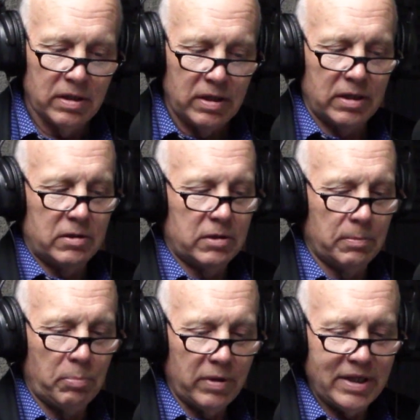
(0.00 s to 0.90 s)
it
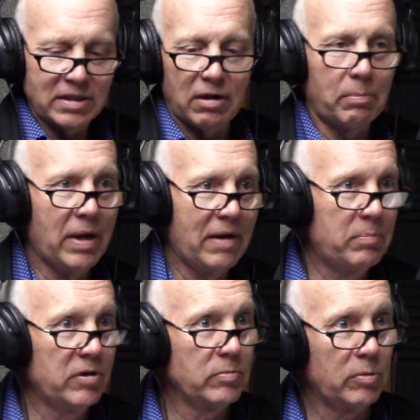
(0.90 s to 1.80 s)
completes our
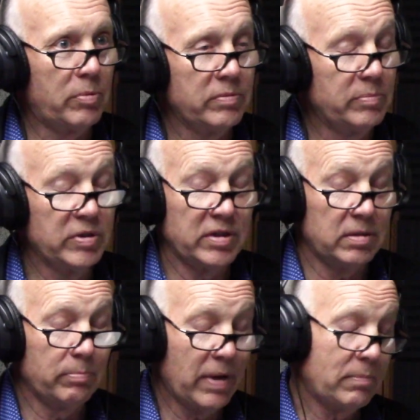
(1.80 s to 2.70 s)

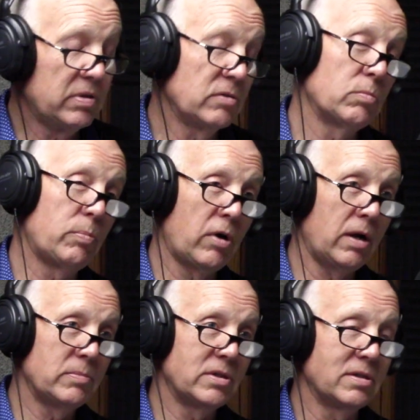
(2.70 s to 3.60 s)
baptismal
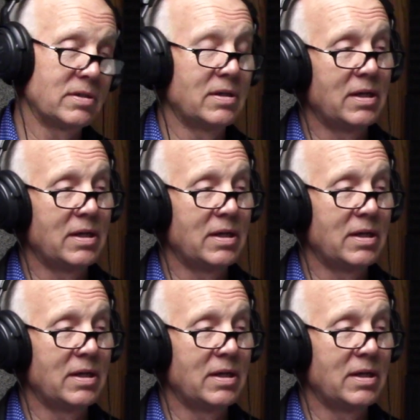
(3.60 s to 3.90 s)
promises.